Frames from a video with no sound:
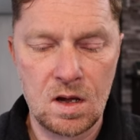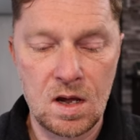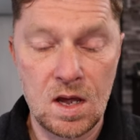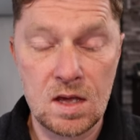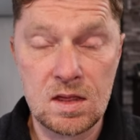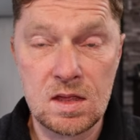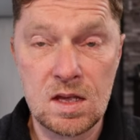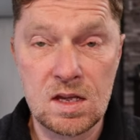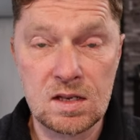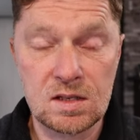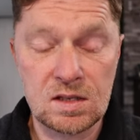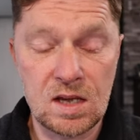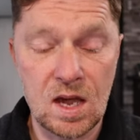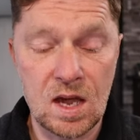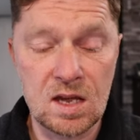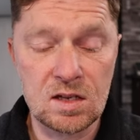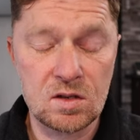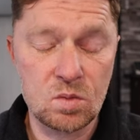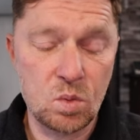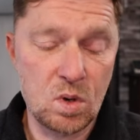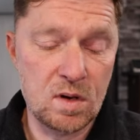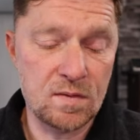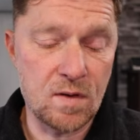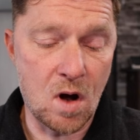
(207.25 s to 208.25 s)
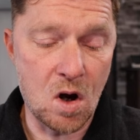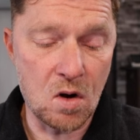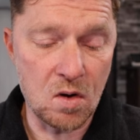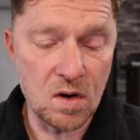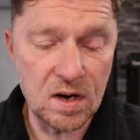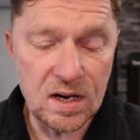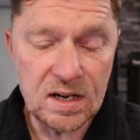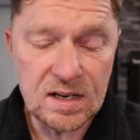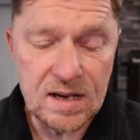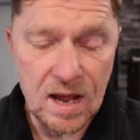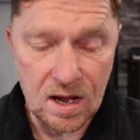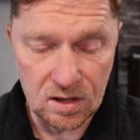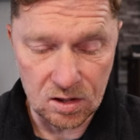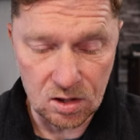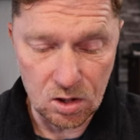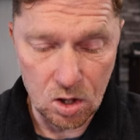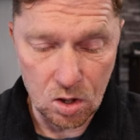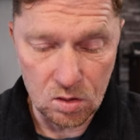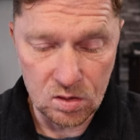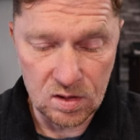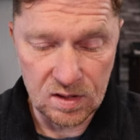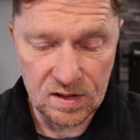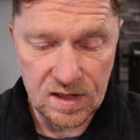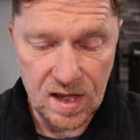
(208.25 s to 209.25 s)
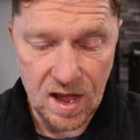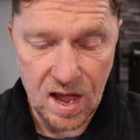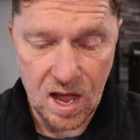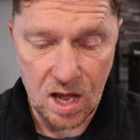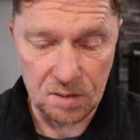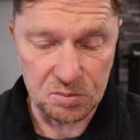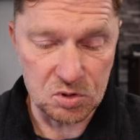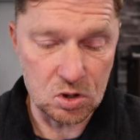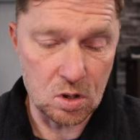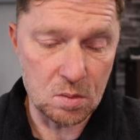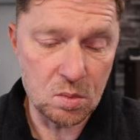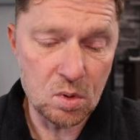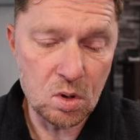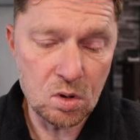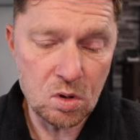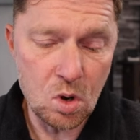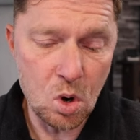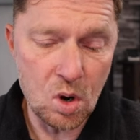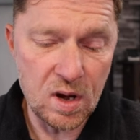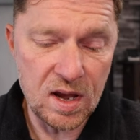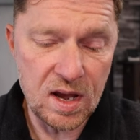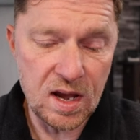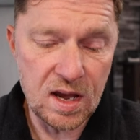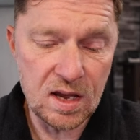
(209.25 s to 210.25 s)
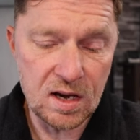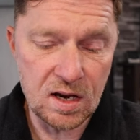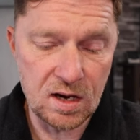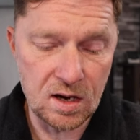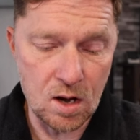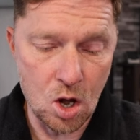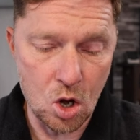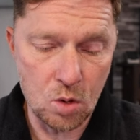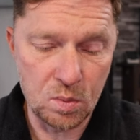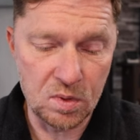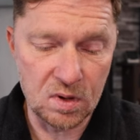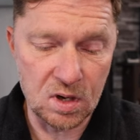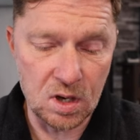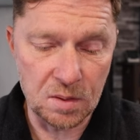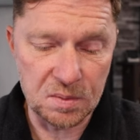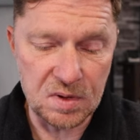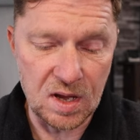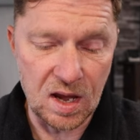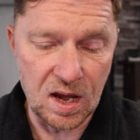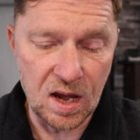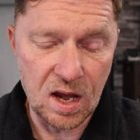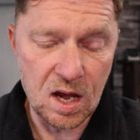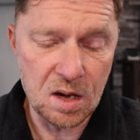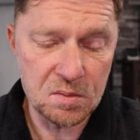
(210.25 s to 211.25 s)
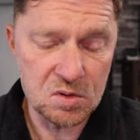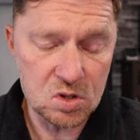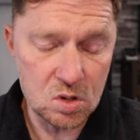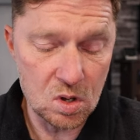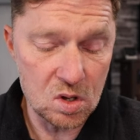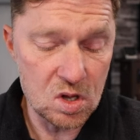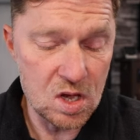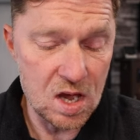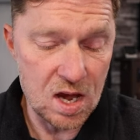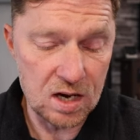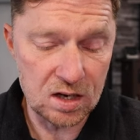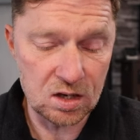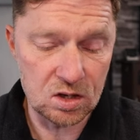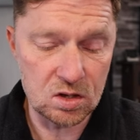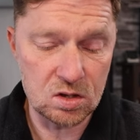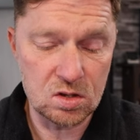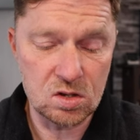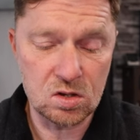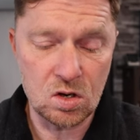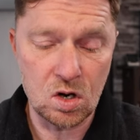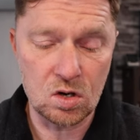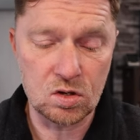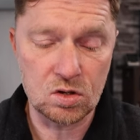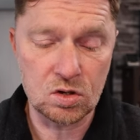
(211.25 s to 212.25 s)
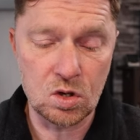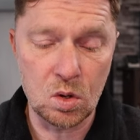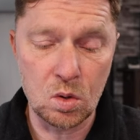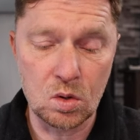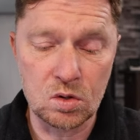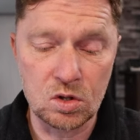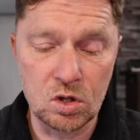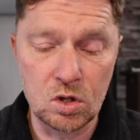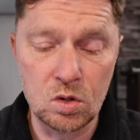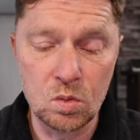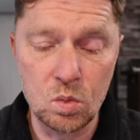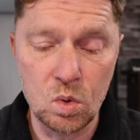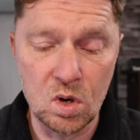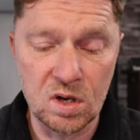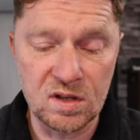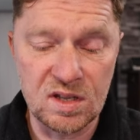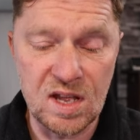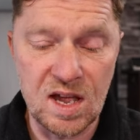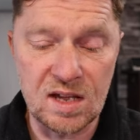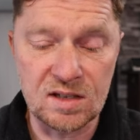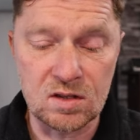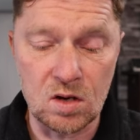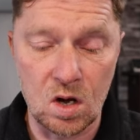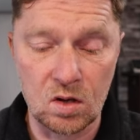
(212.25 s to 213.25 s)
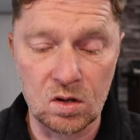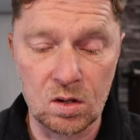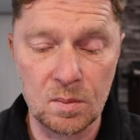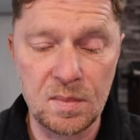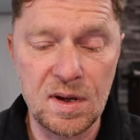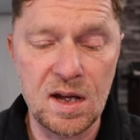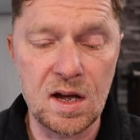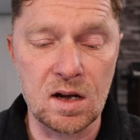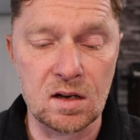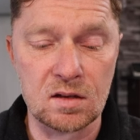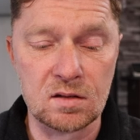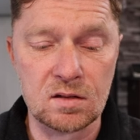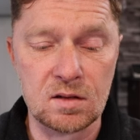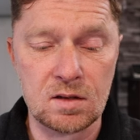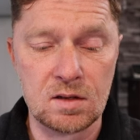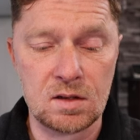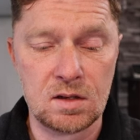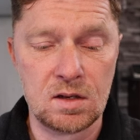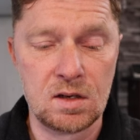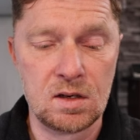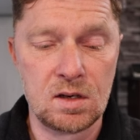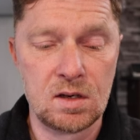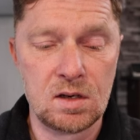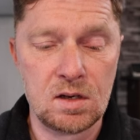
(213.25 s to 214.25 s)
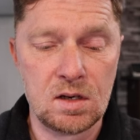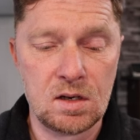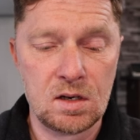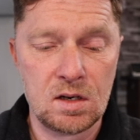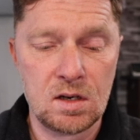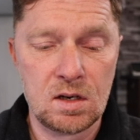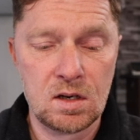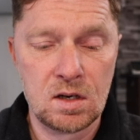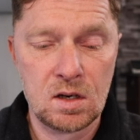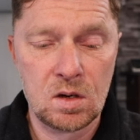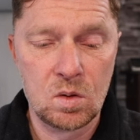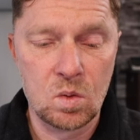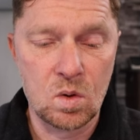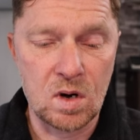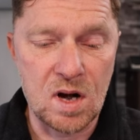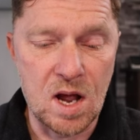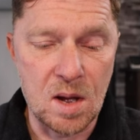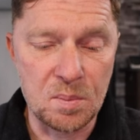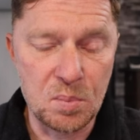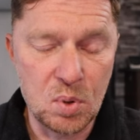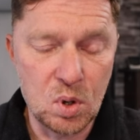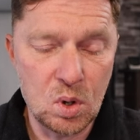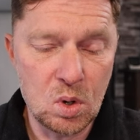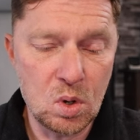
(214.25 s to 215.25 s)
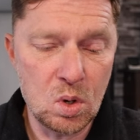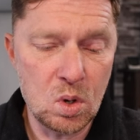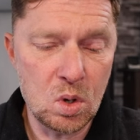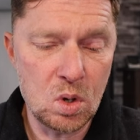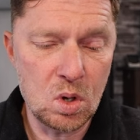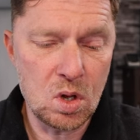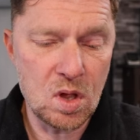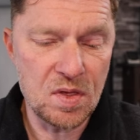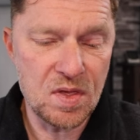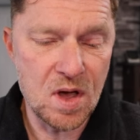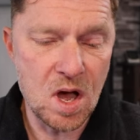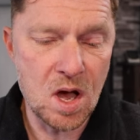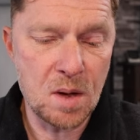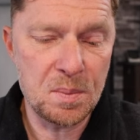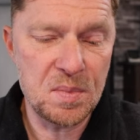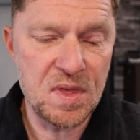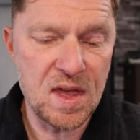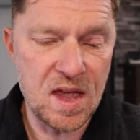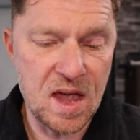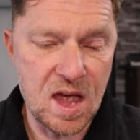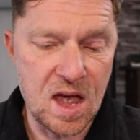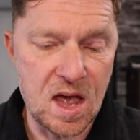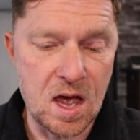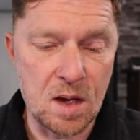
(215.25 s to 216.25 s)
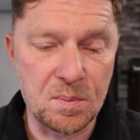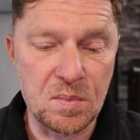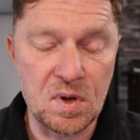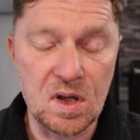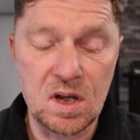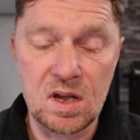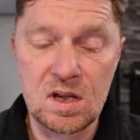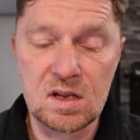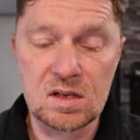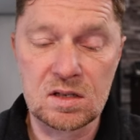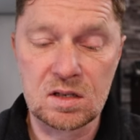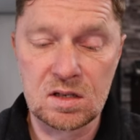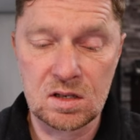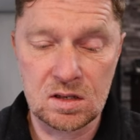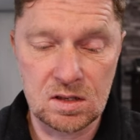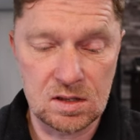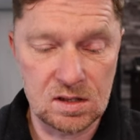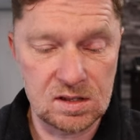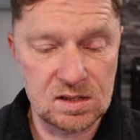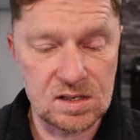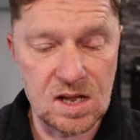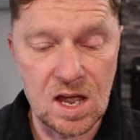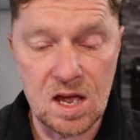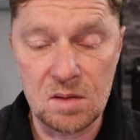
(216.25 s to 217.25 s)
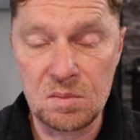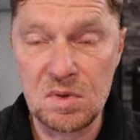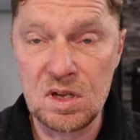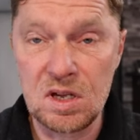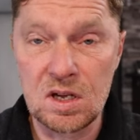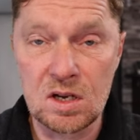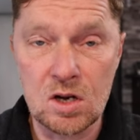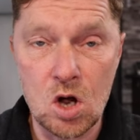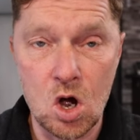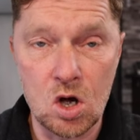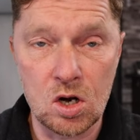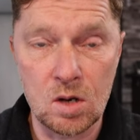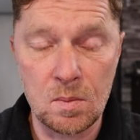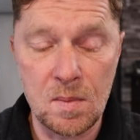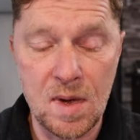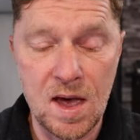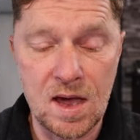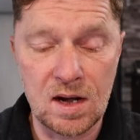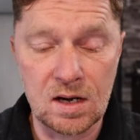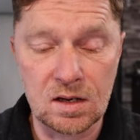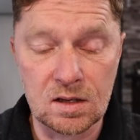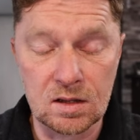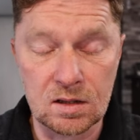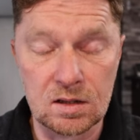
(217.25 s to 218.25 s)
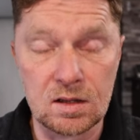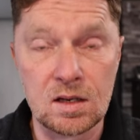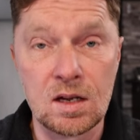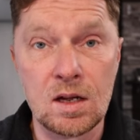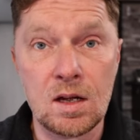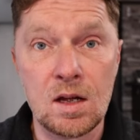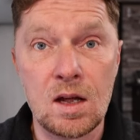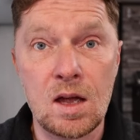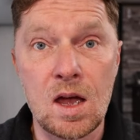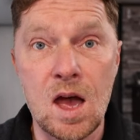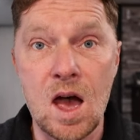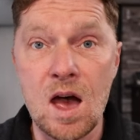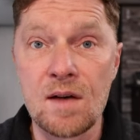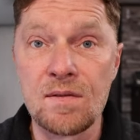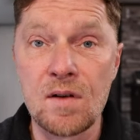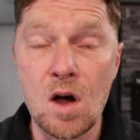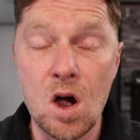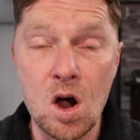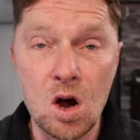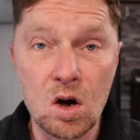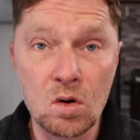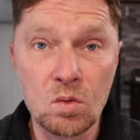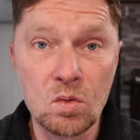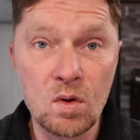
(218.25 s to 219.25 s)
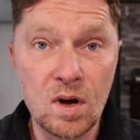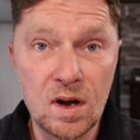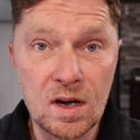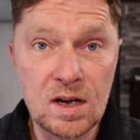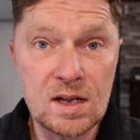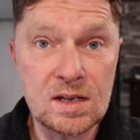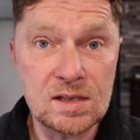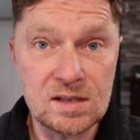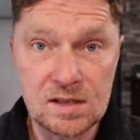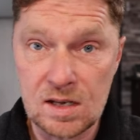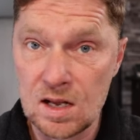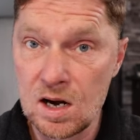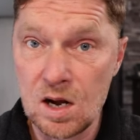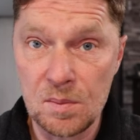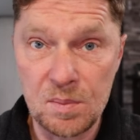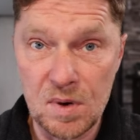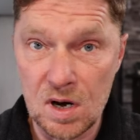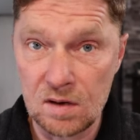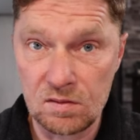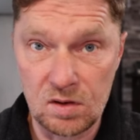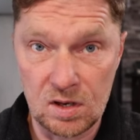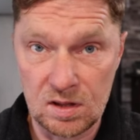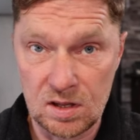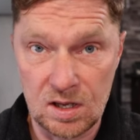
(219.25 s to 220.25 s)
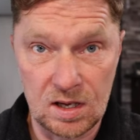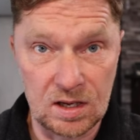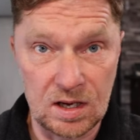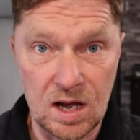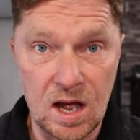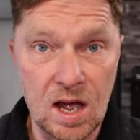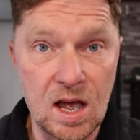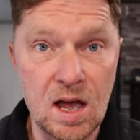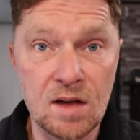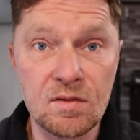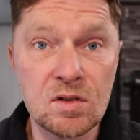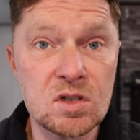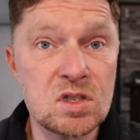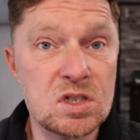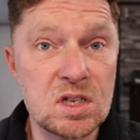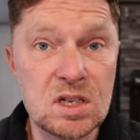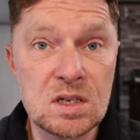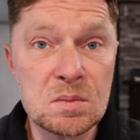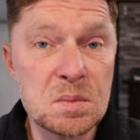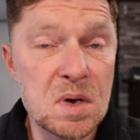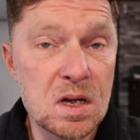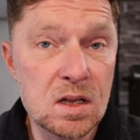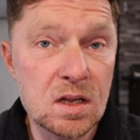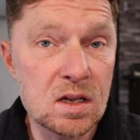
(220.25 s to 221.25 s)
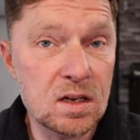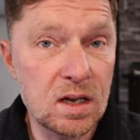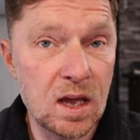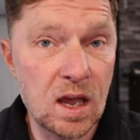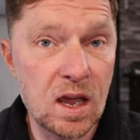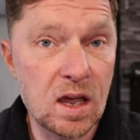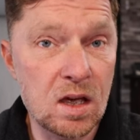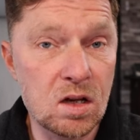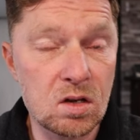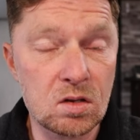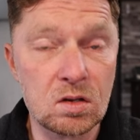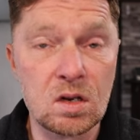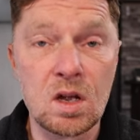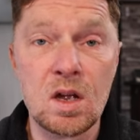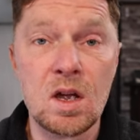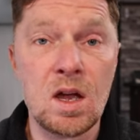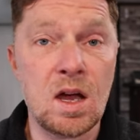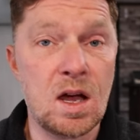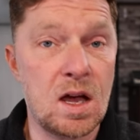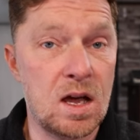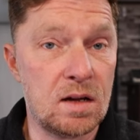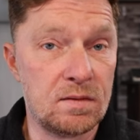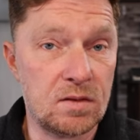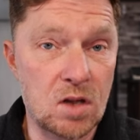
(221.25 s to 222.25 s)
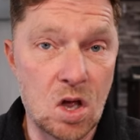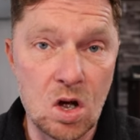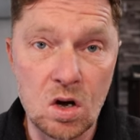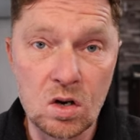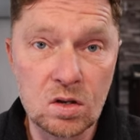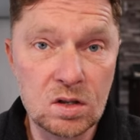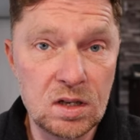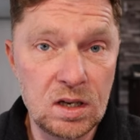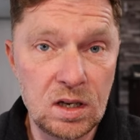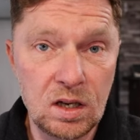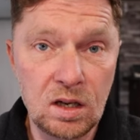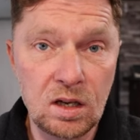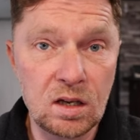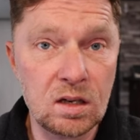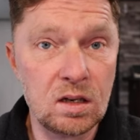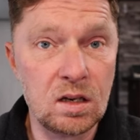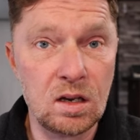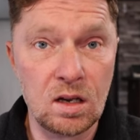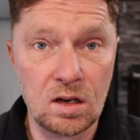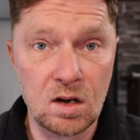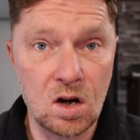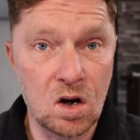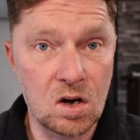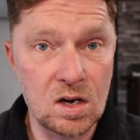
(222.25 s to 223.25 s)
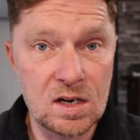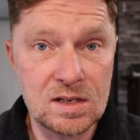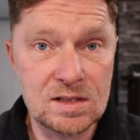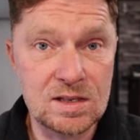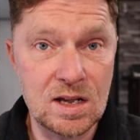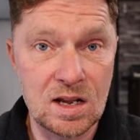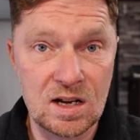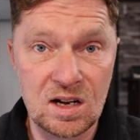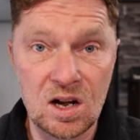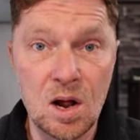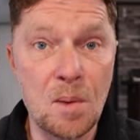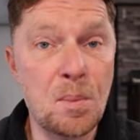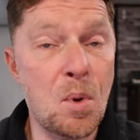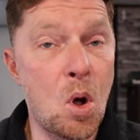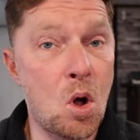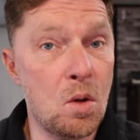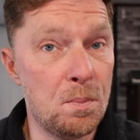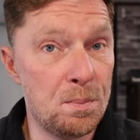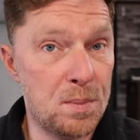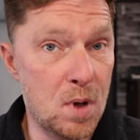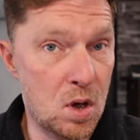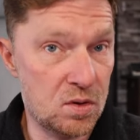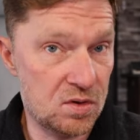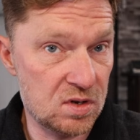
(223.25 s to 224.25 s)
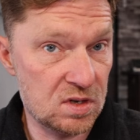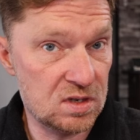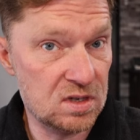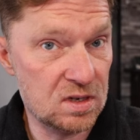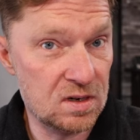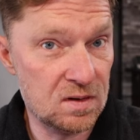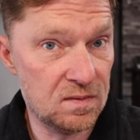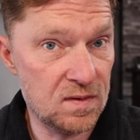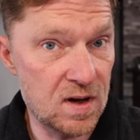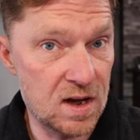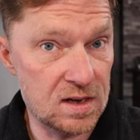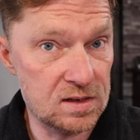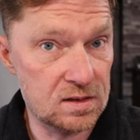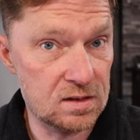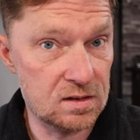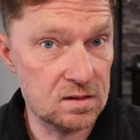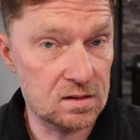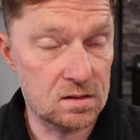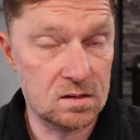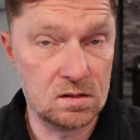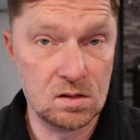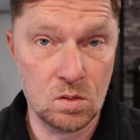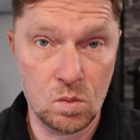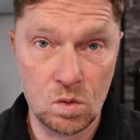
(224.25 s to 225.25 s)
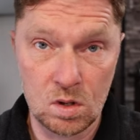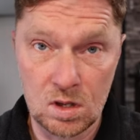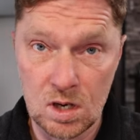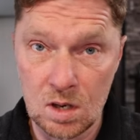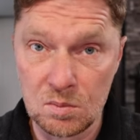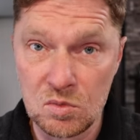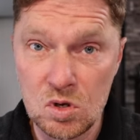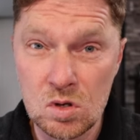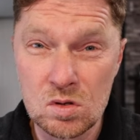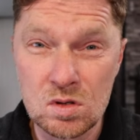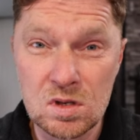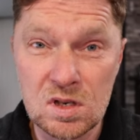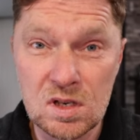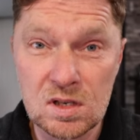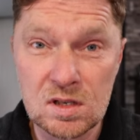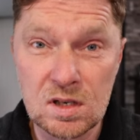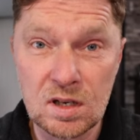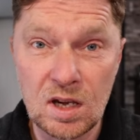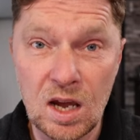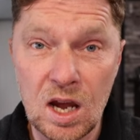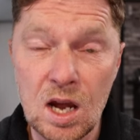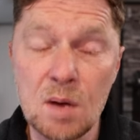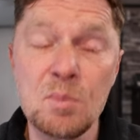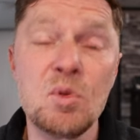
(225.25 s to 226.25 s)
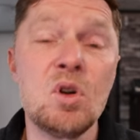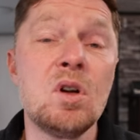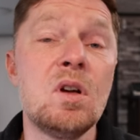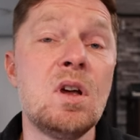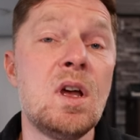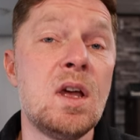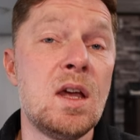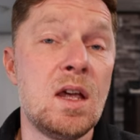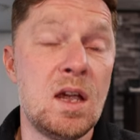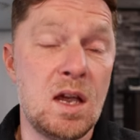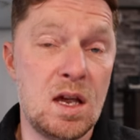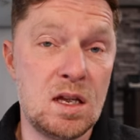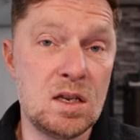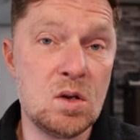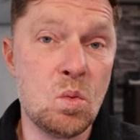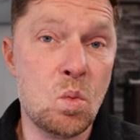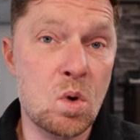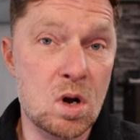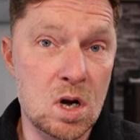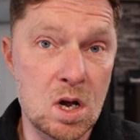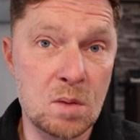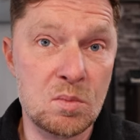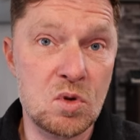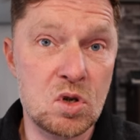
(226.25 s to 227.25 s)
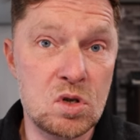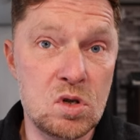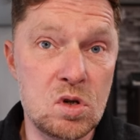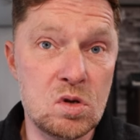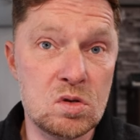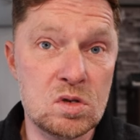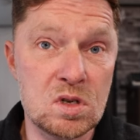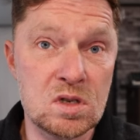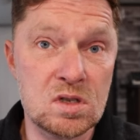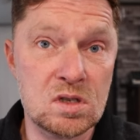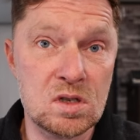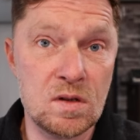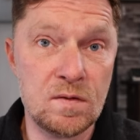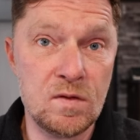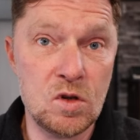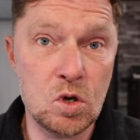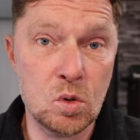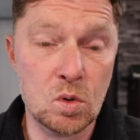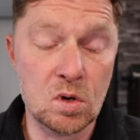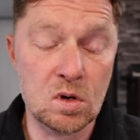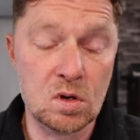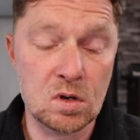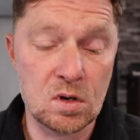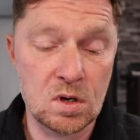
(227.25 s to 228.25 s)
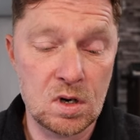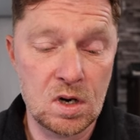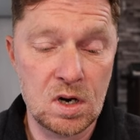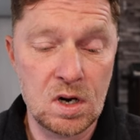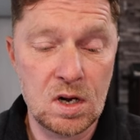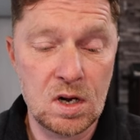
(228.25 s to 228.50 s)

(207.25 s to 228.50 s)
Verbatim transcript: In this case, we've already downloaded the app. So I'm gonna go ahead and open up the app so that I can start showing you what that's all about. When I pull up the app, it's gonna sign me in automatically. I've already set up everything. I have a Gmail account, I've logged in and already set it up on both of the devices. The one I'm using as a camera and the one I'm gonna use as the viewer.